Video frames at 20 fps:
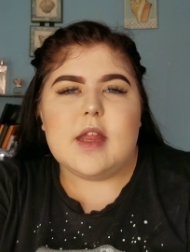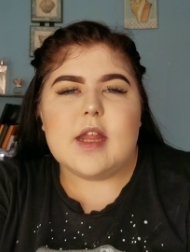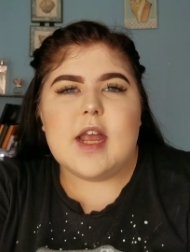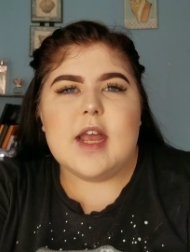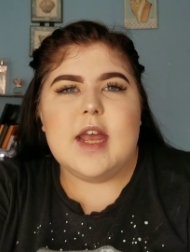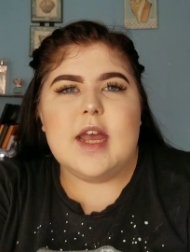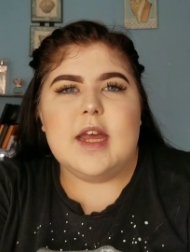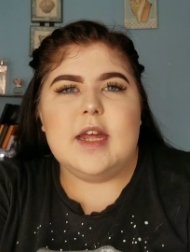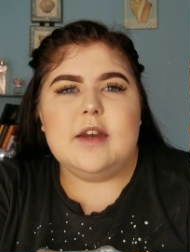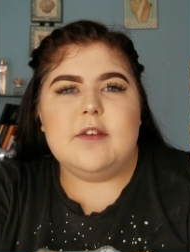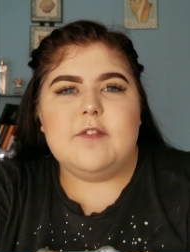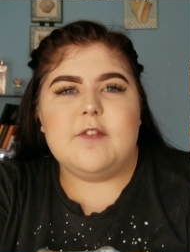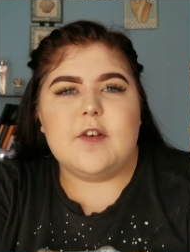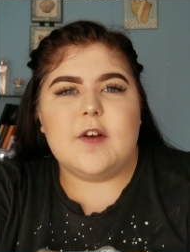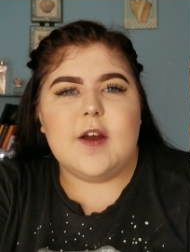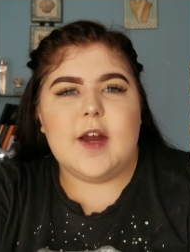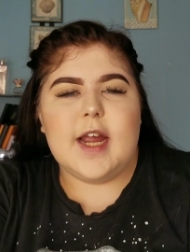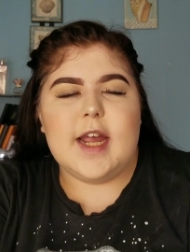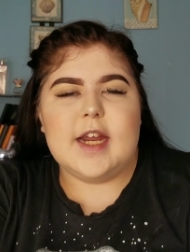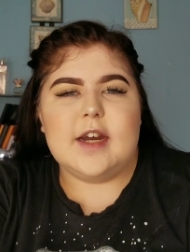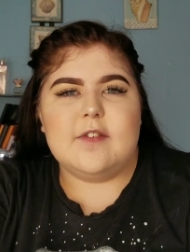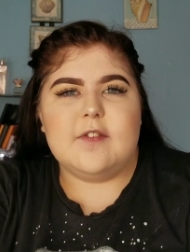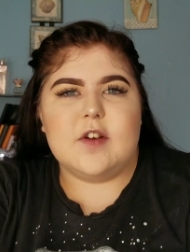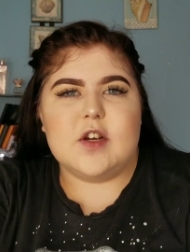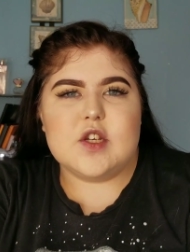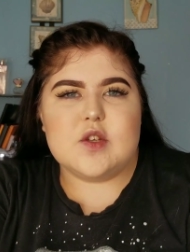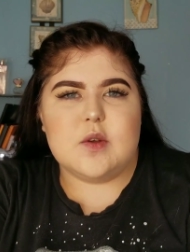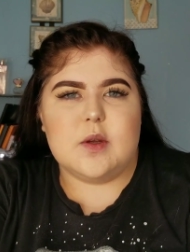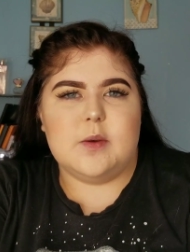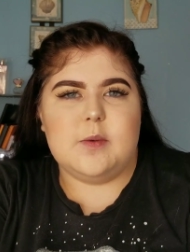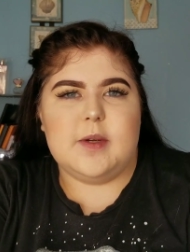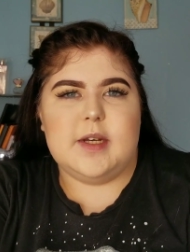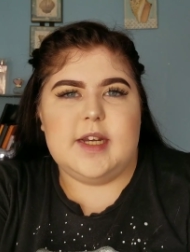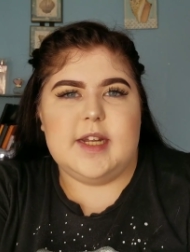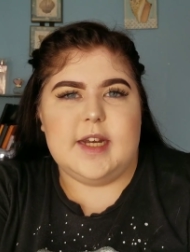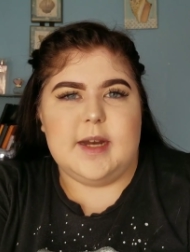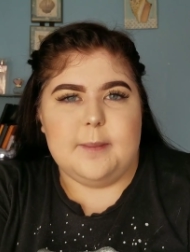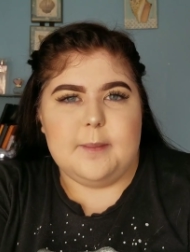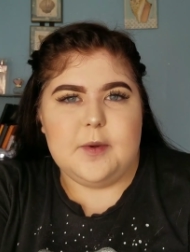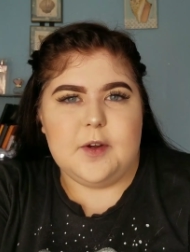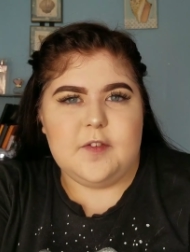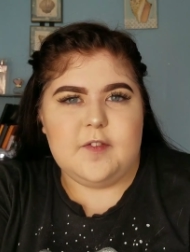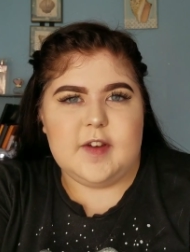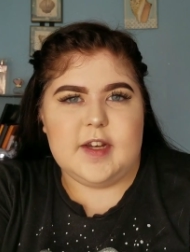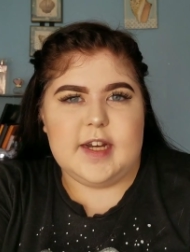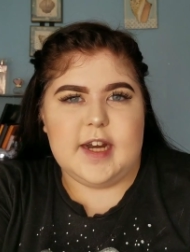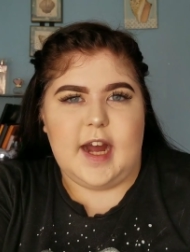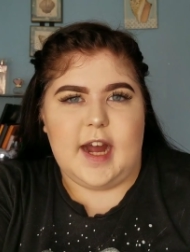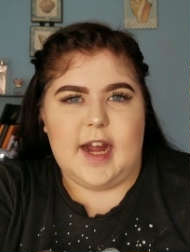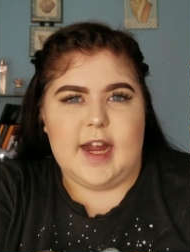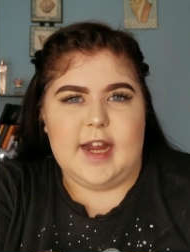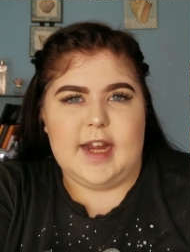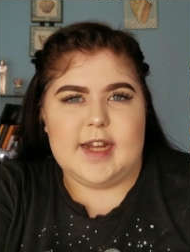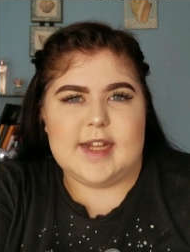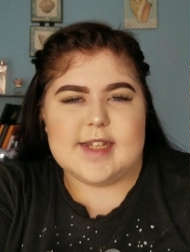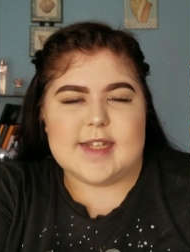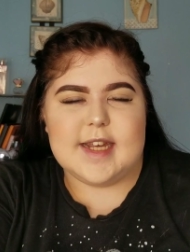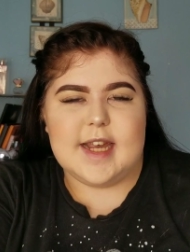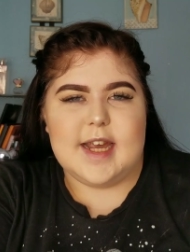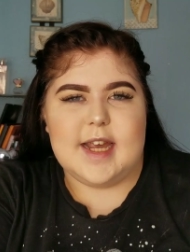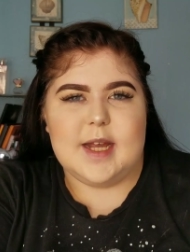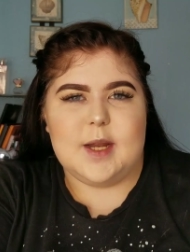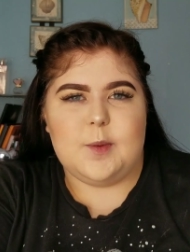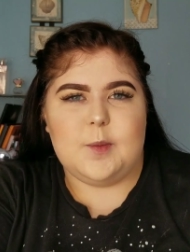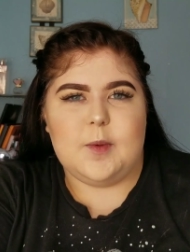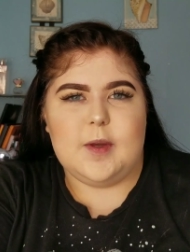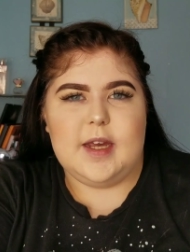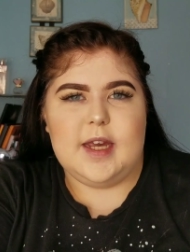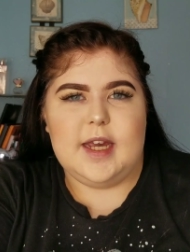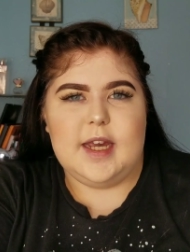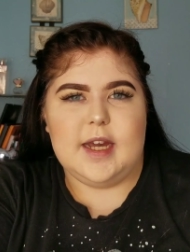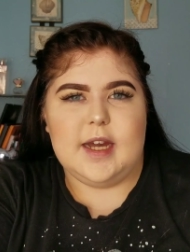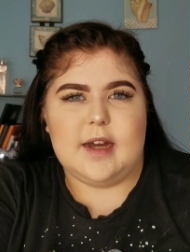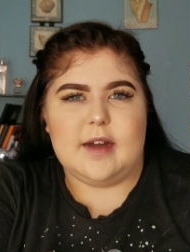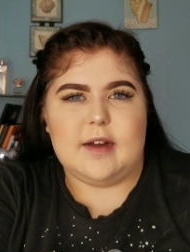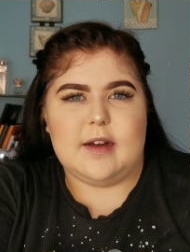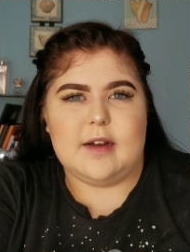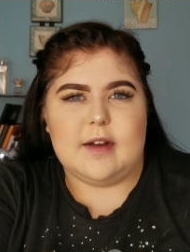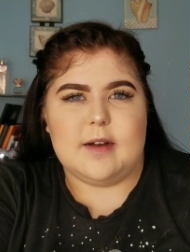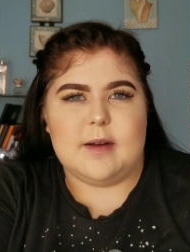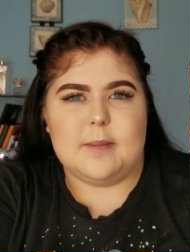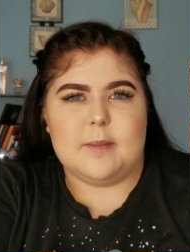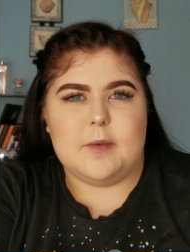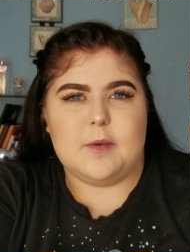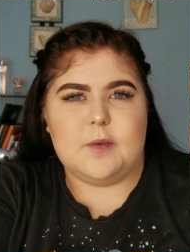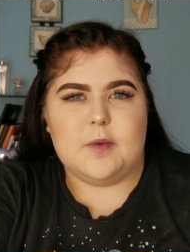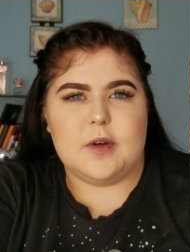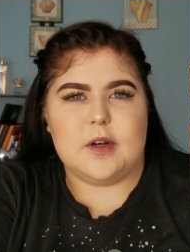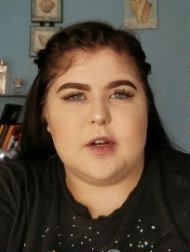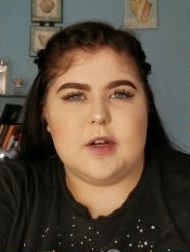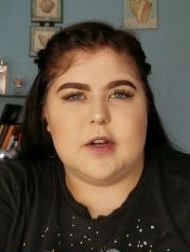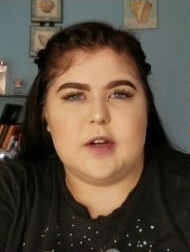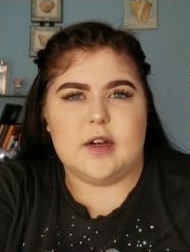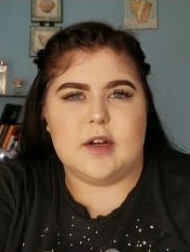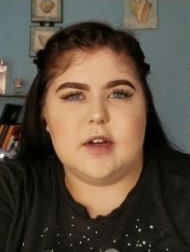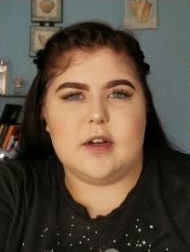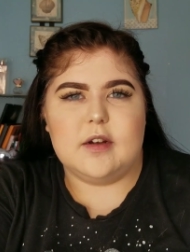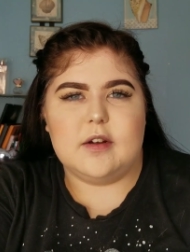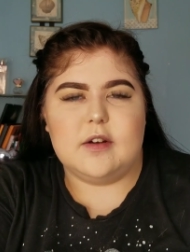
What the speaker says: And for our anniversary, we did a movie night, and we were